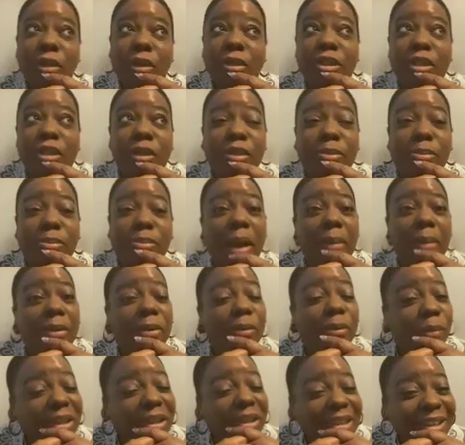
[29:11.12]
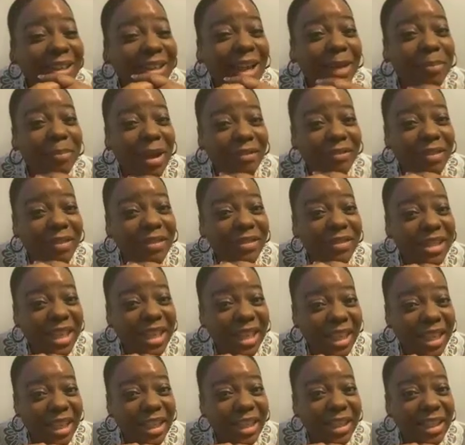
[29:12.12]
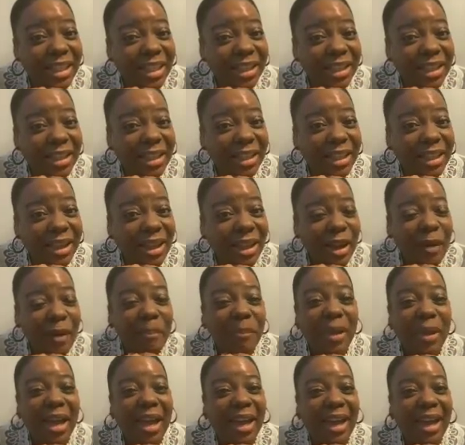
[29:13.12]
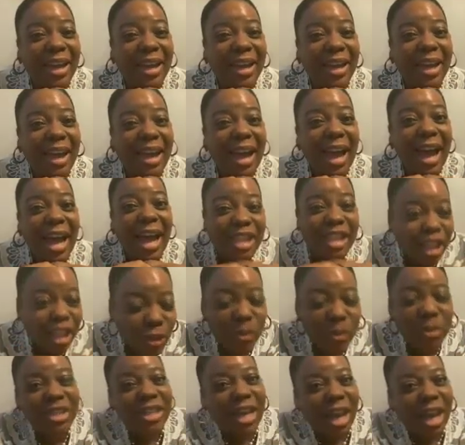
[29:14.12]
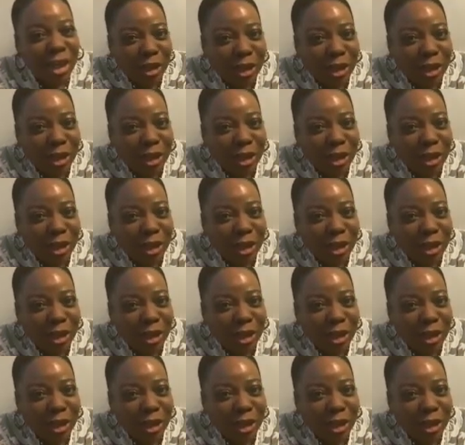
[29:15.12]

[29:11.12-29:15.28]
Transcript: years, so it's probably really like my 15th. But I just was